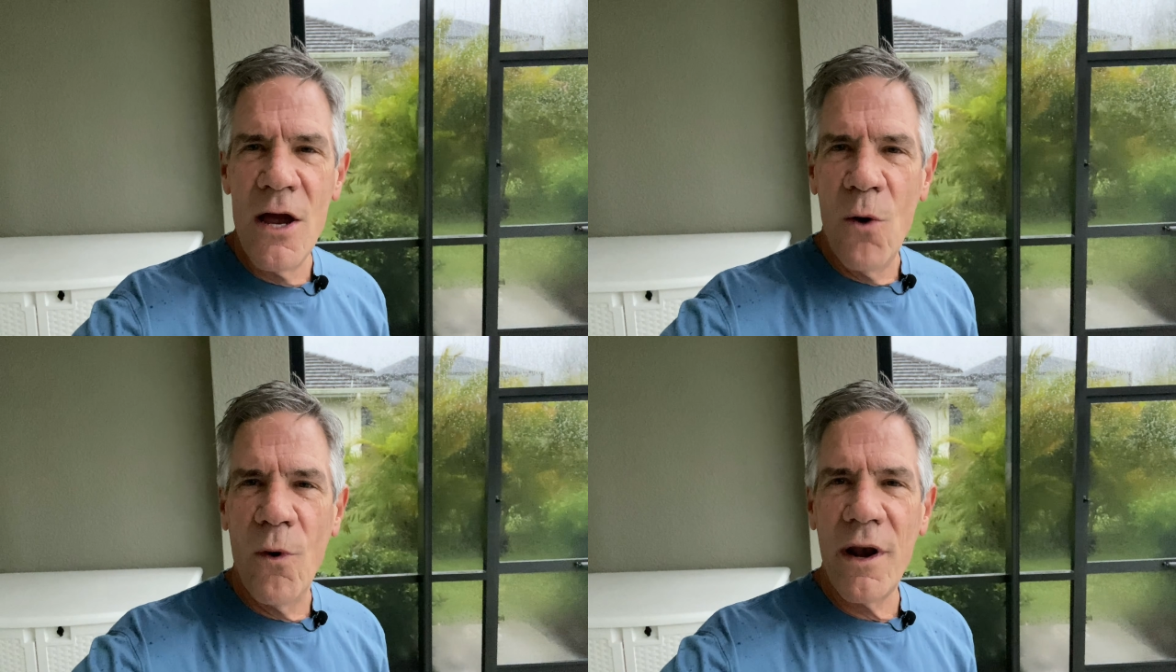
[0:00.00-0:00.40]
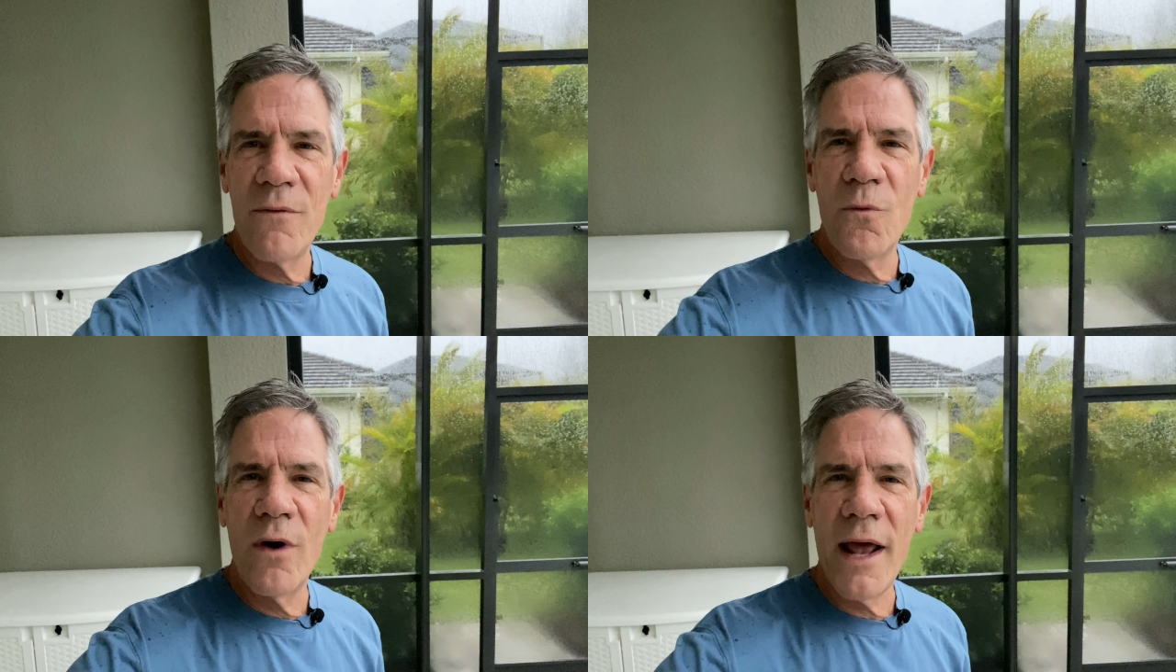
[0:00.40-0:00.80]

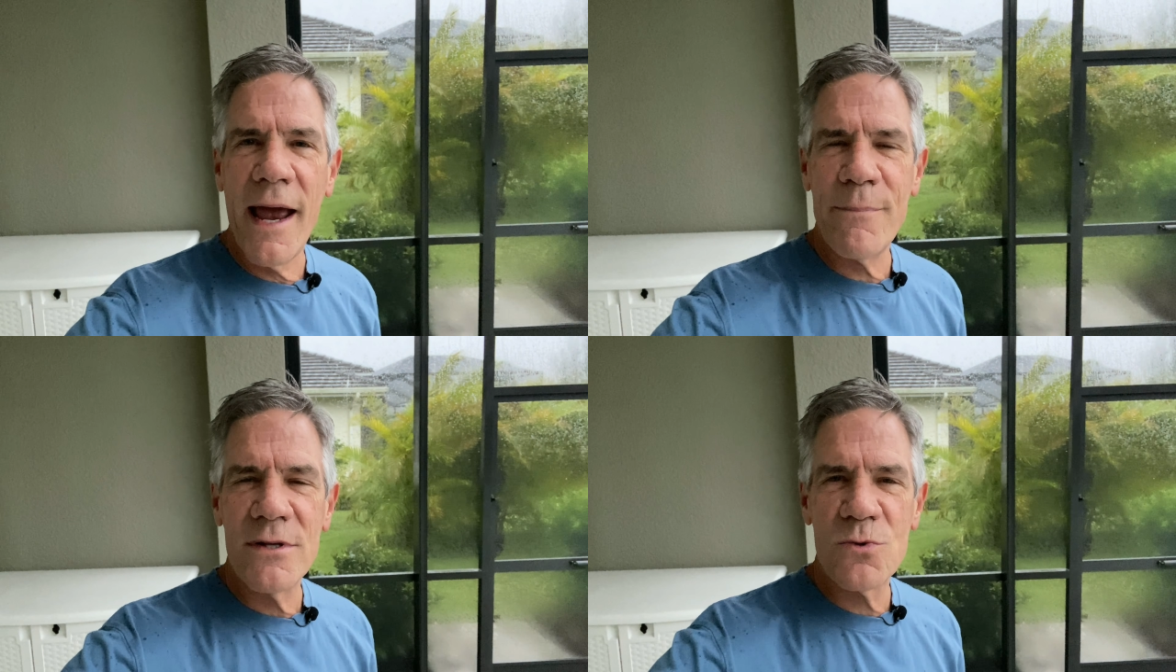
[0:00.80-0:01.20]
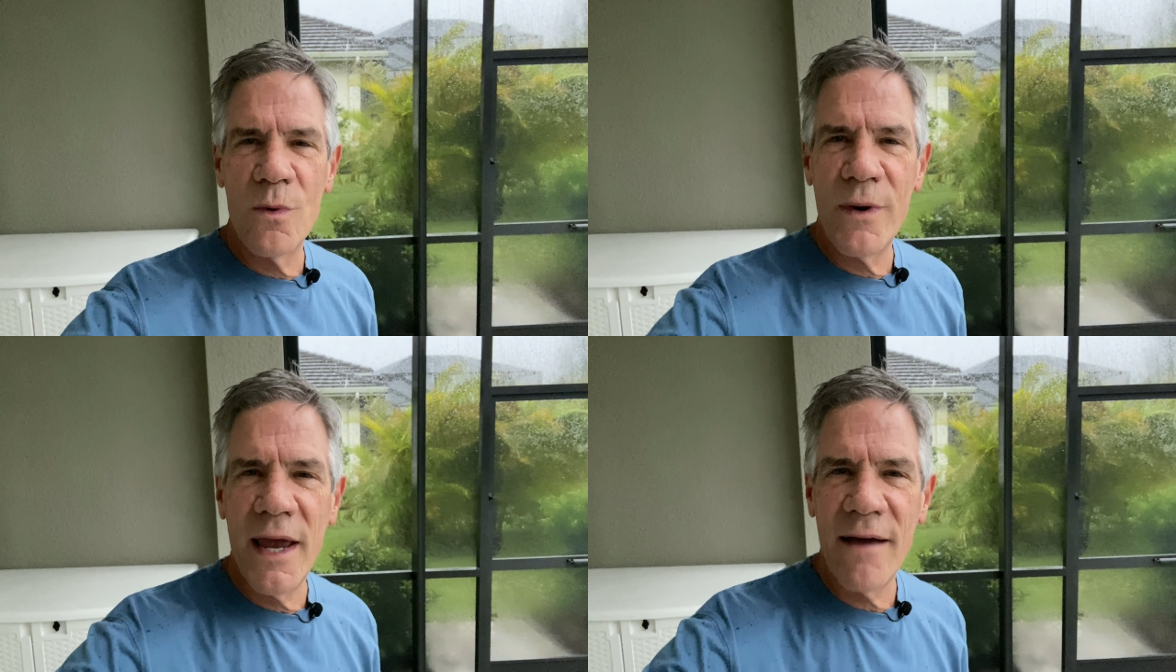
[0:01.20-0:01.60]
what happens
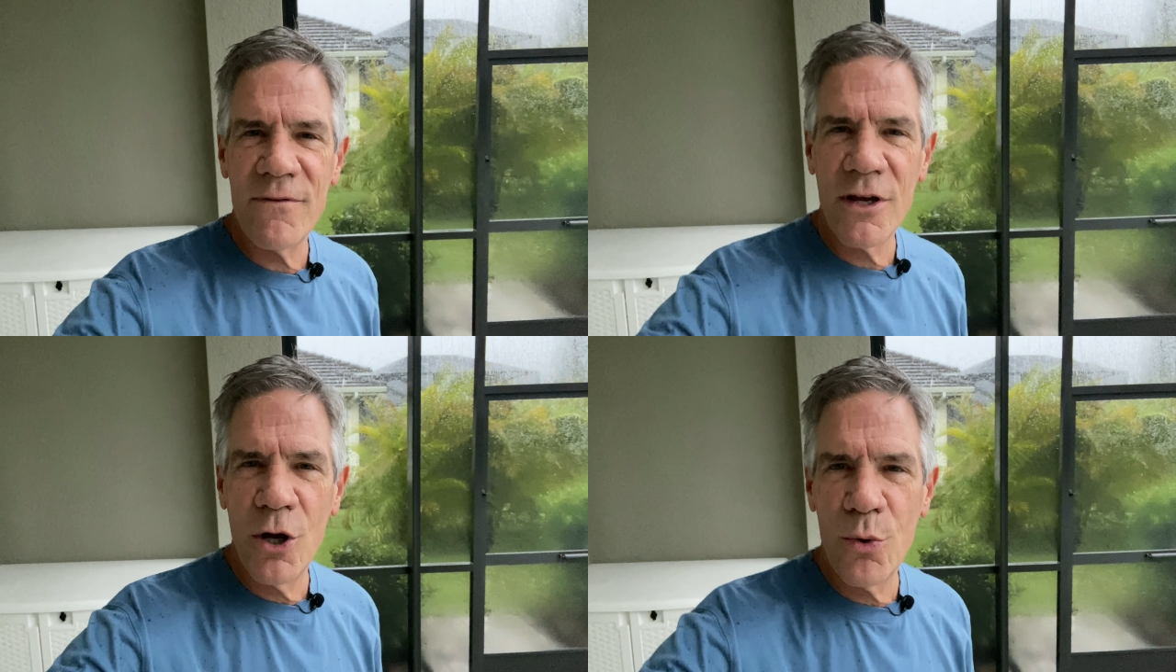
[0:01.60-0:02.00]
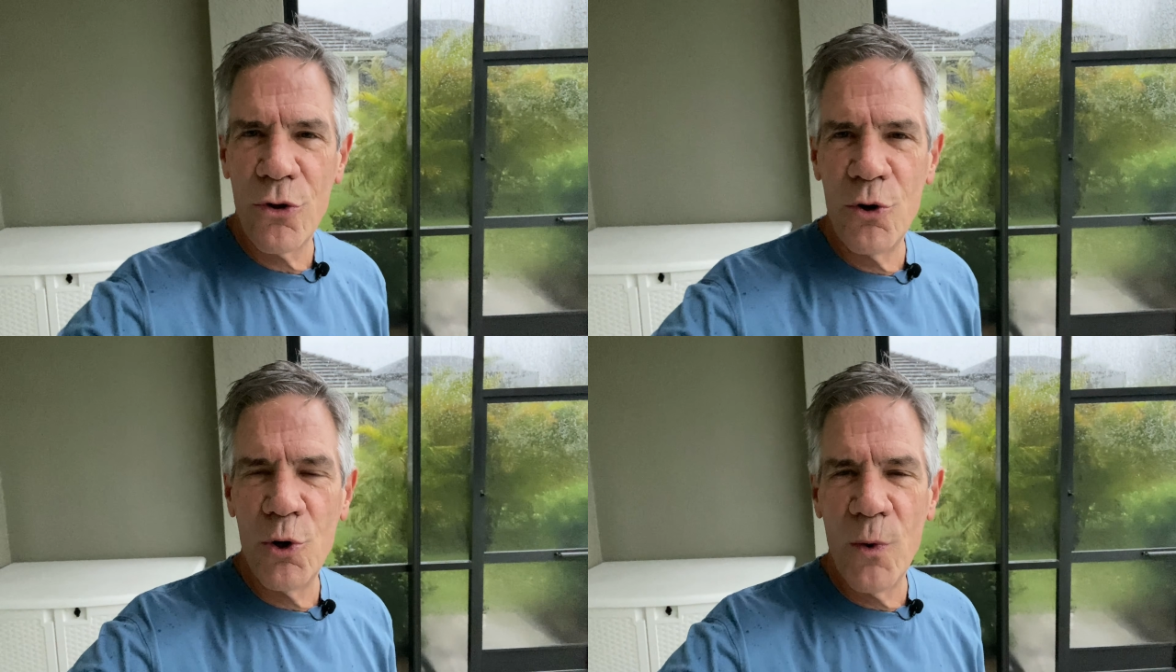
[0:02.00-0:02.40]
when we have to go
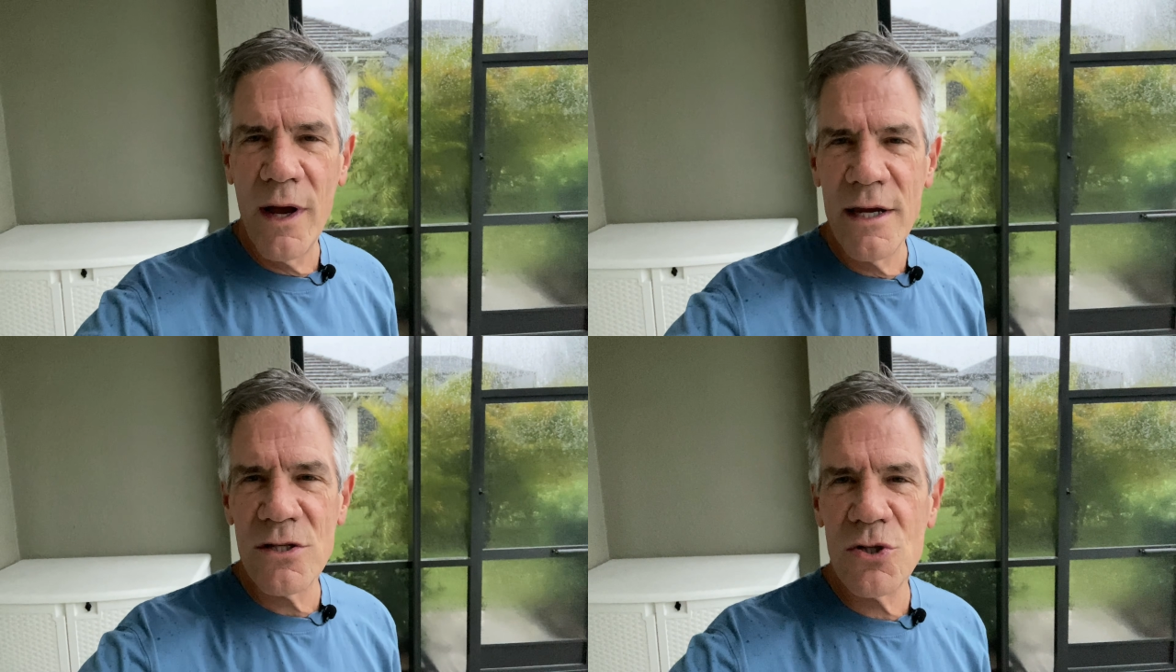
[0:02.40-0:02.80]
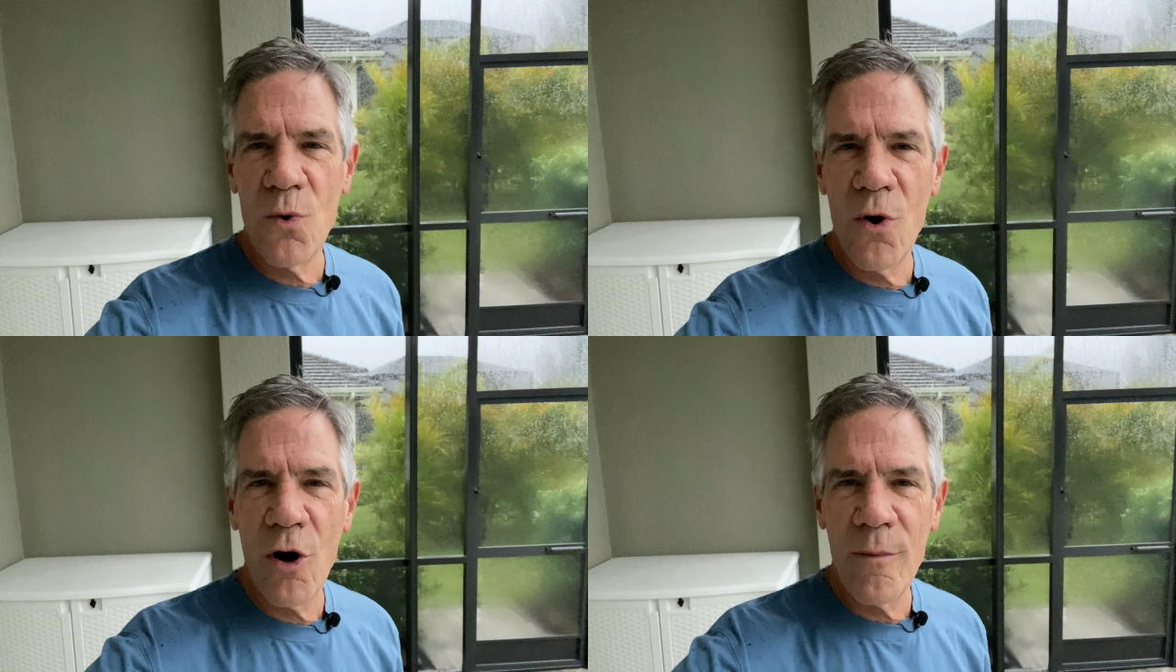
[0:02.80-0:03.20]
through a
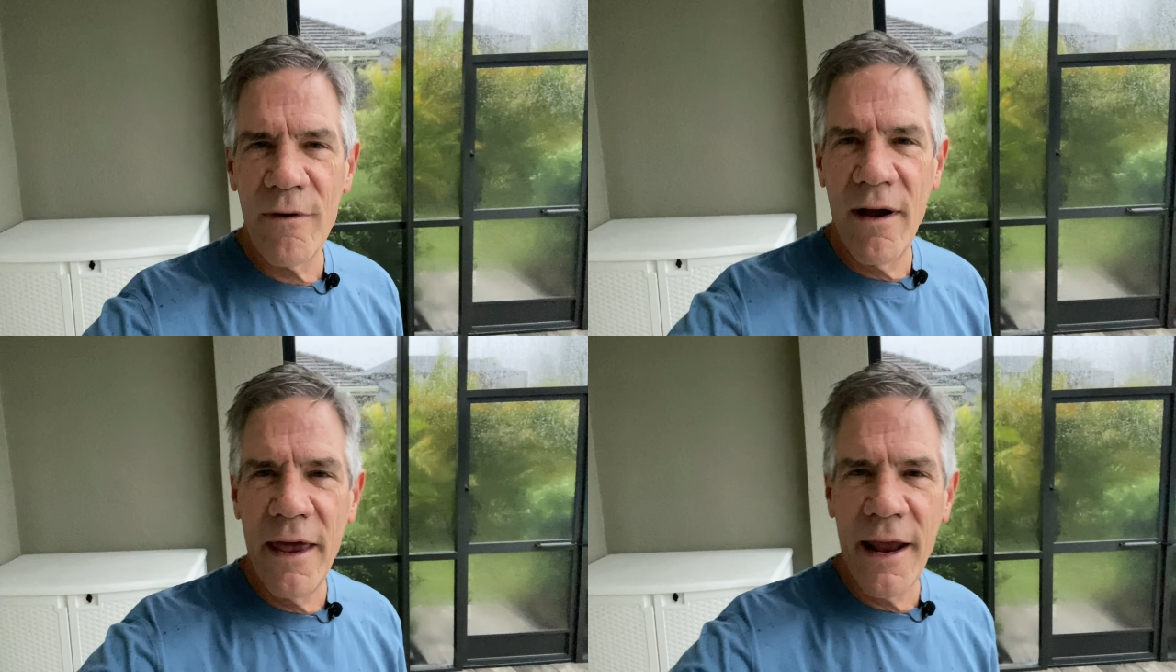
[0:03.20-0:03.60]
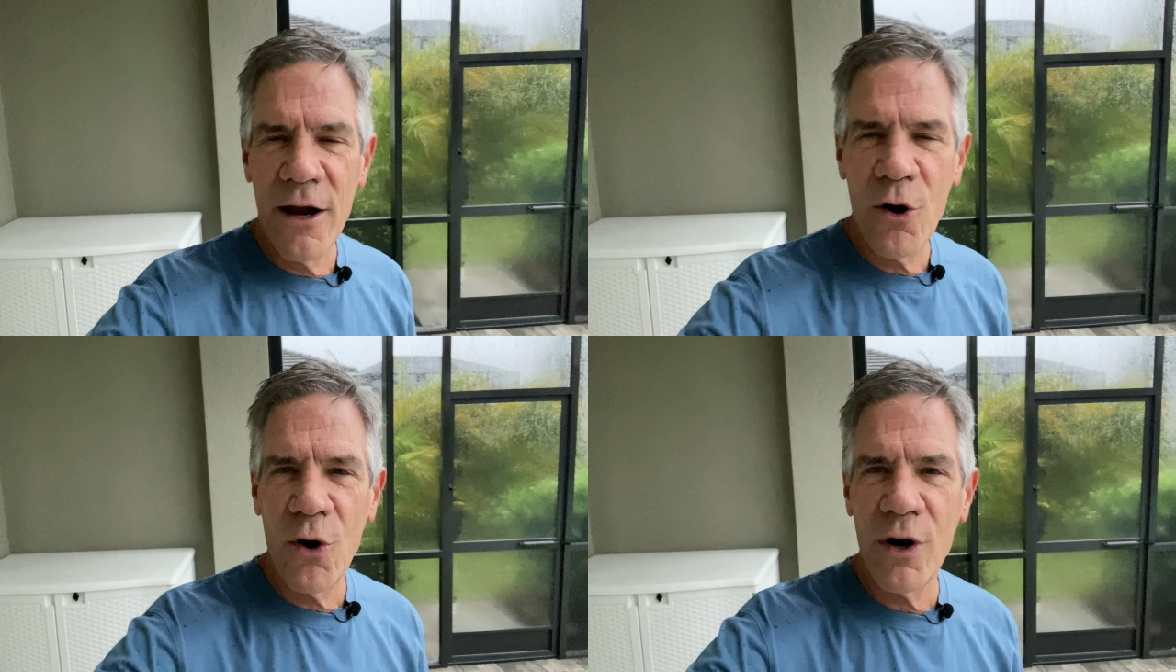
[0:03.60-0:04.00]
storm and a
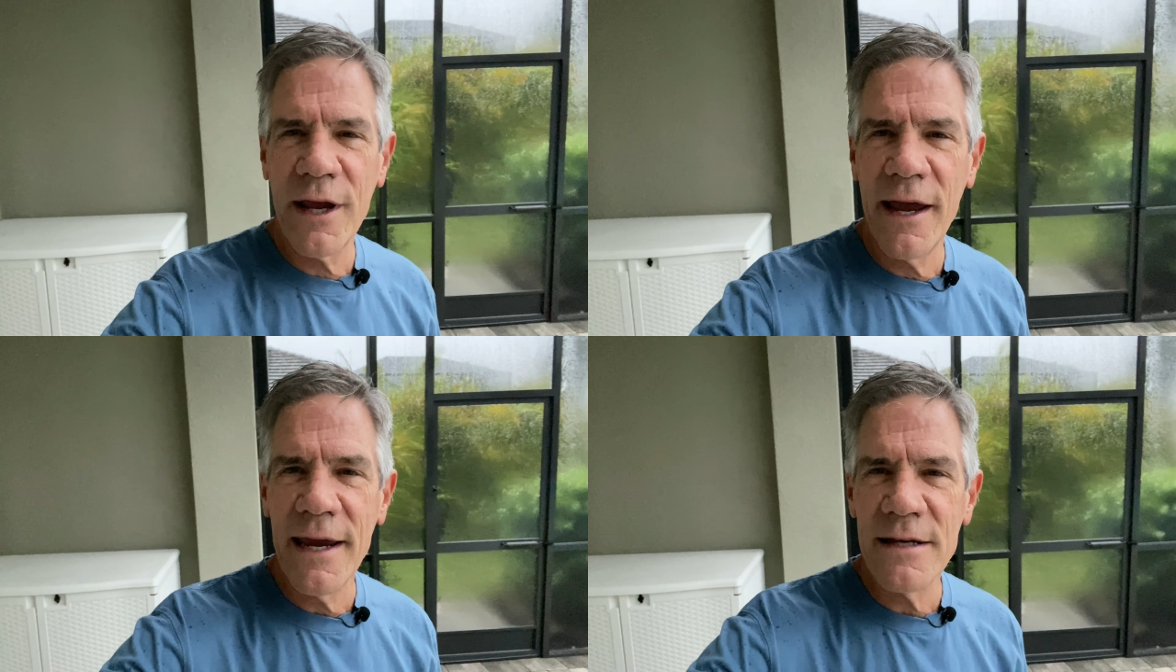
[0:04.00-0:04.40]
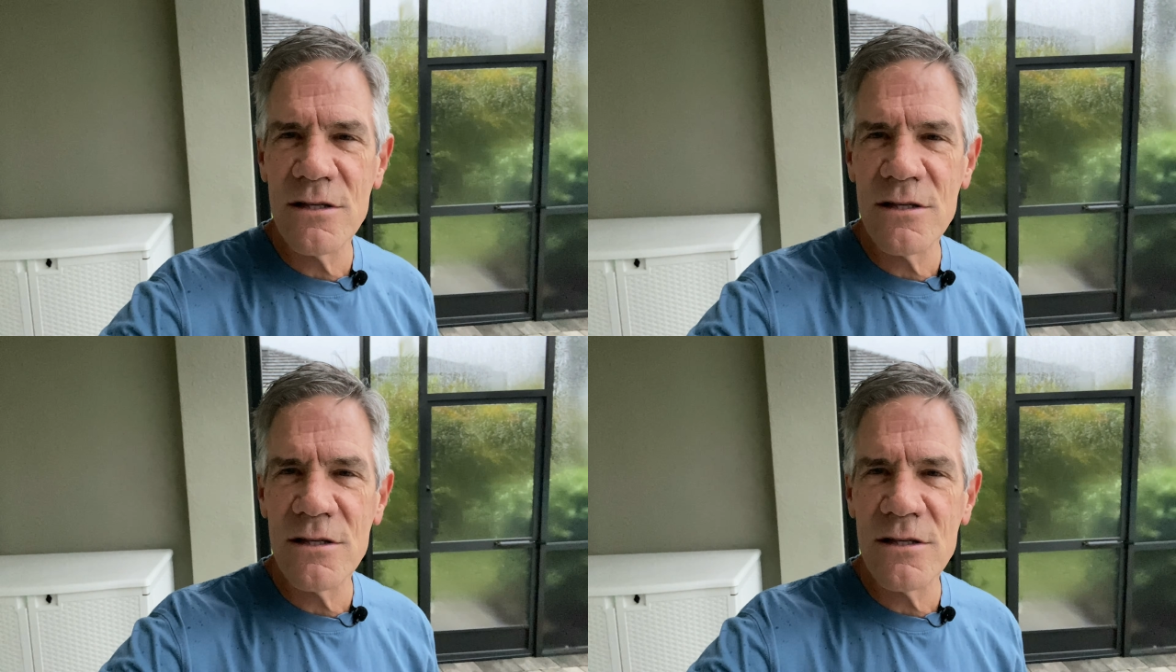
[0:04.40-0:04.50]
hurricane.